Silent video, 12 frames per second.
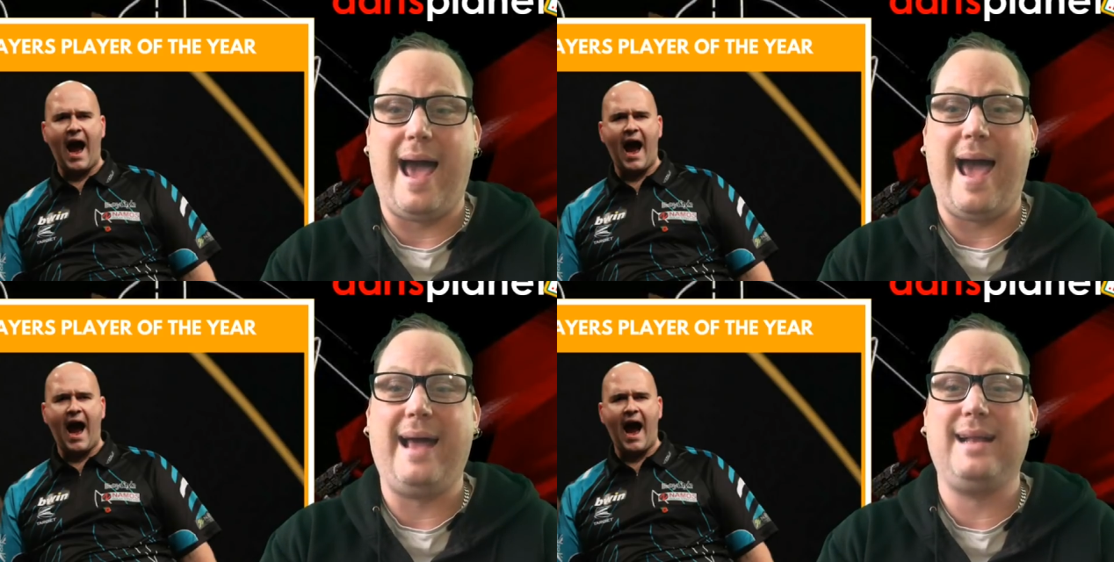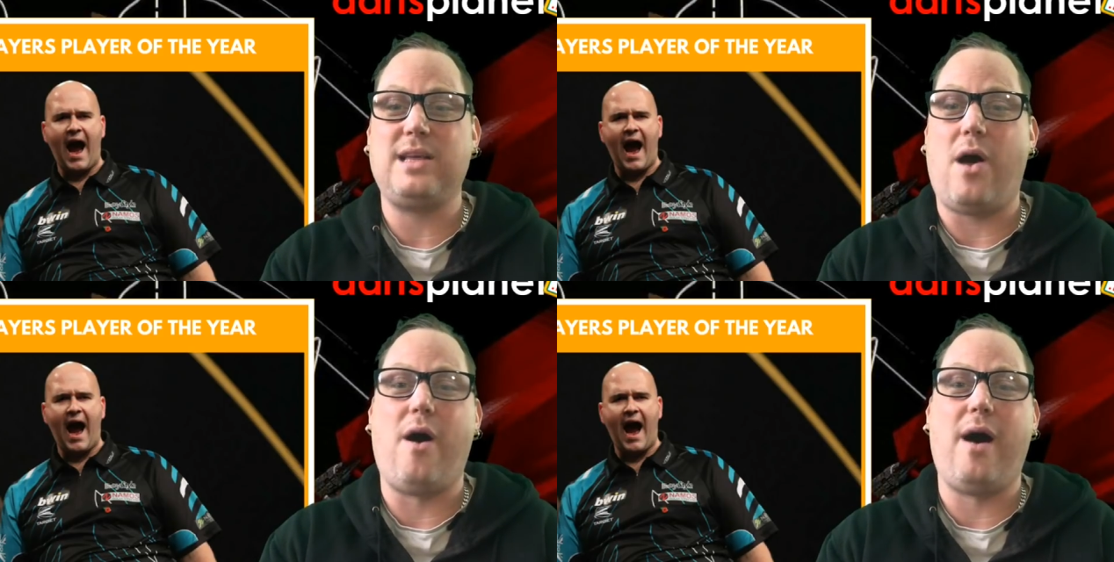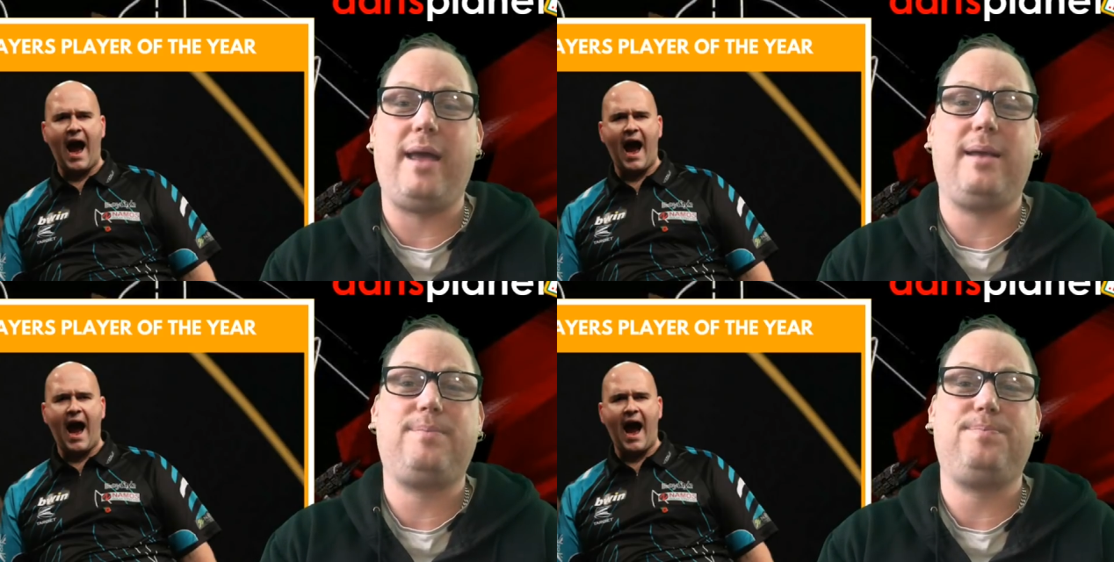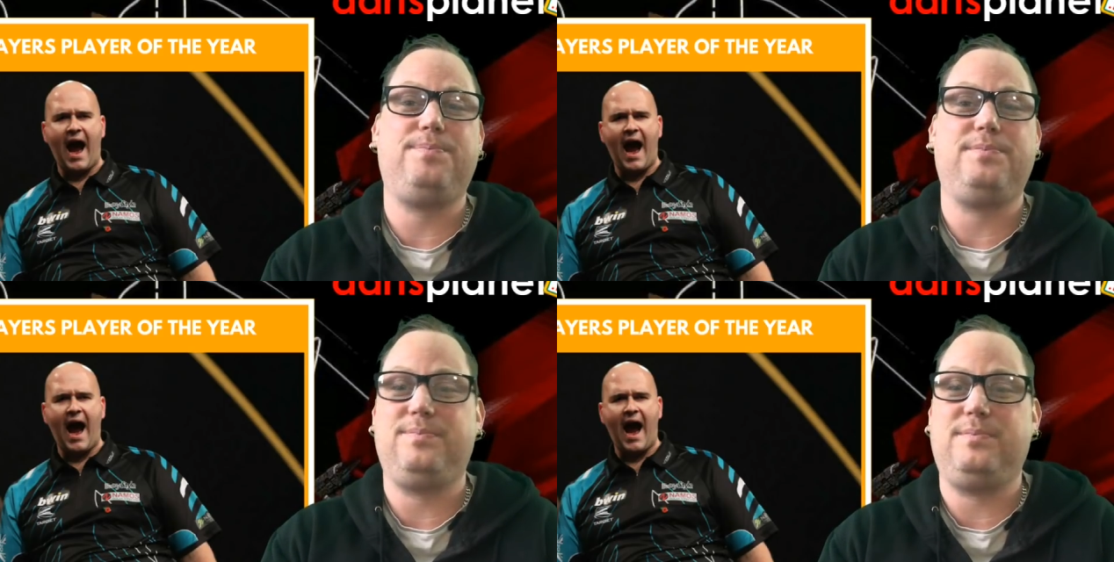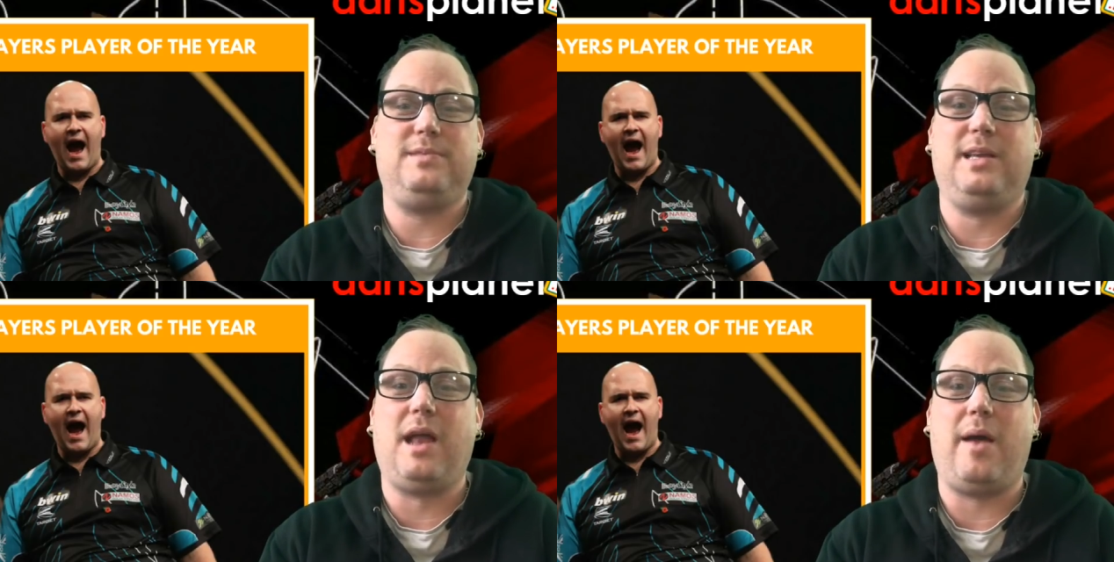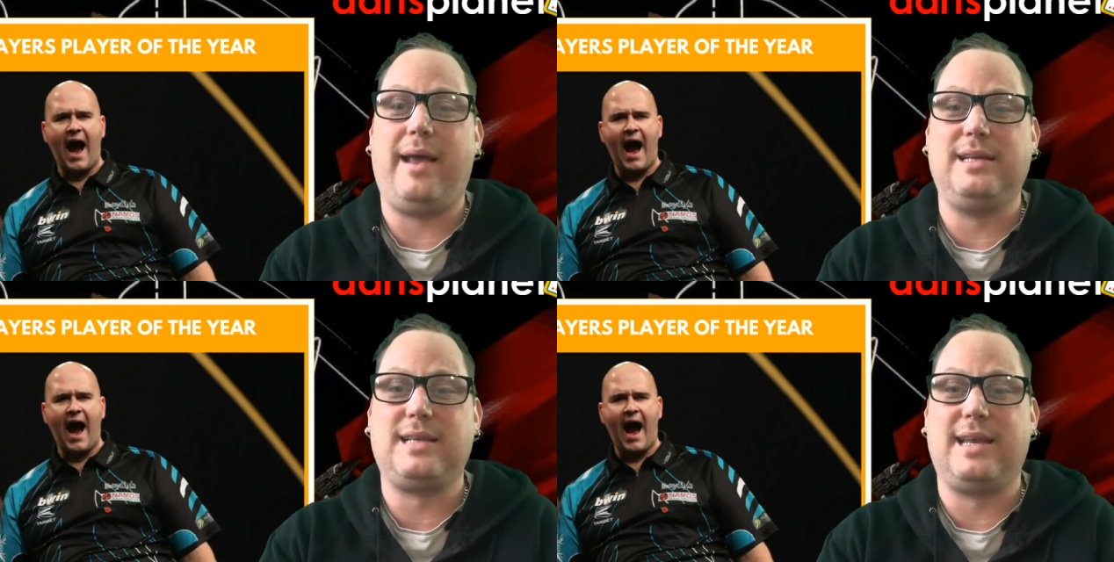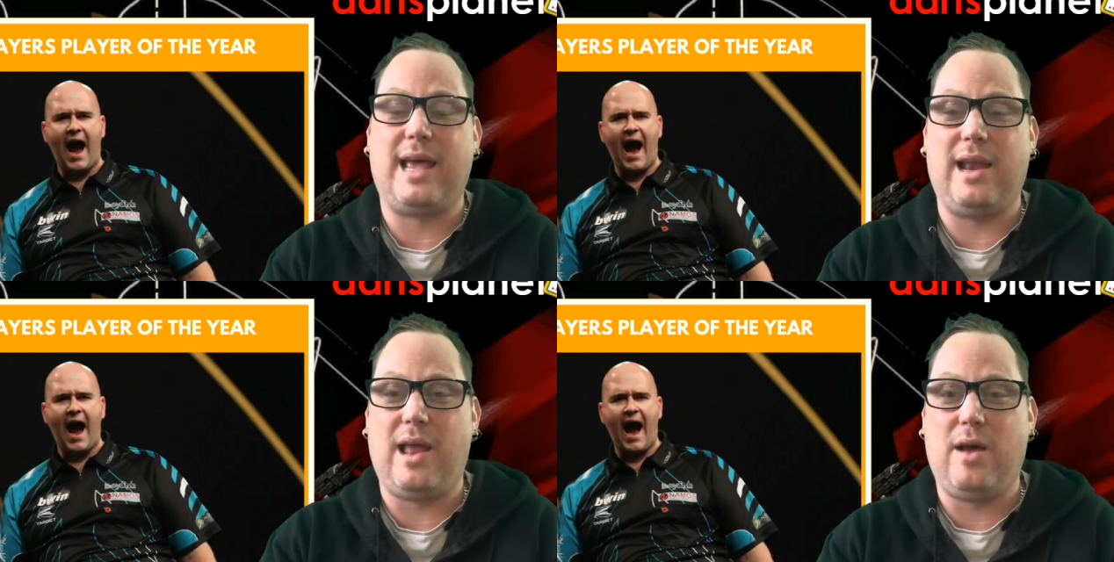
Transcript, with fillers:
Speaker 1: And I, you know, he's going to get